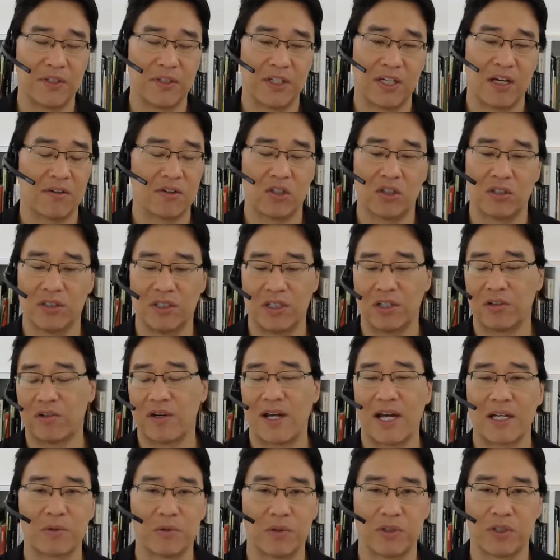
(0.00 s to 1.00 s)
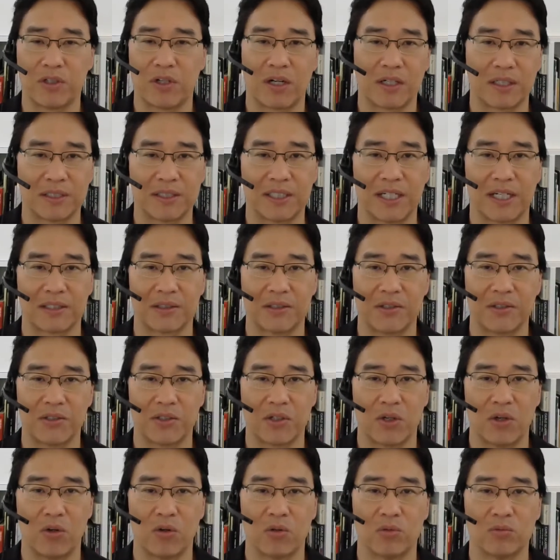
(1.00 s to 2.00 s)
if they ever interact with an architect.
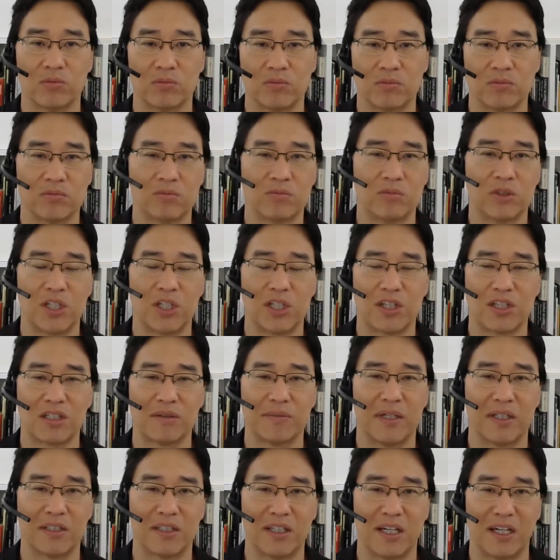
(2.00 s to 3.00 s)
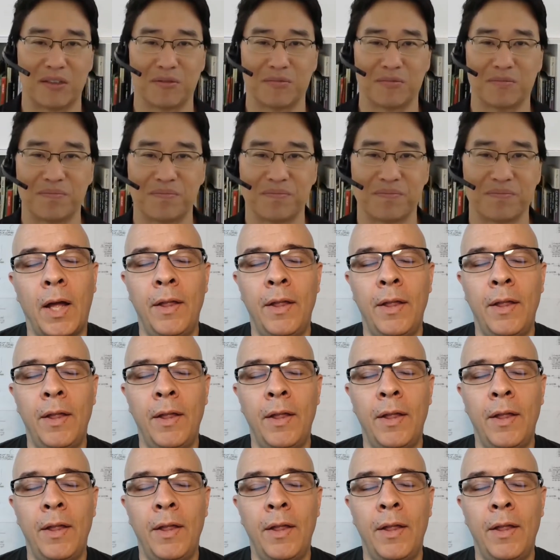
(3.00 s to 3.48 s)
So what do you think about that?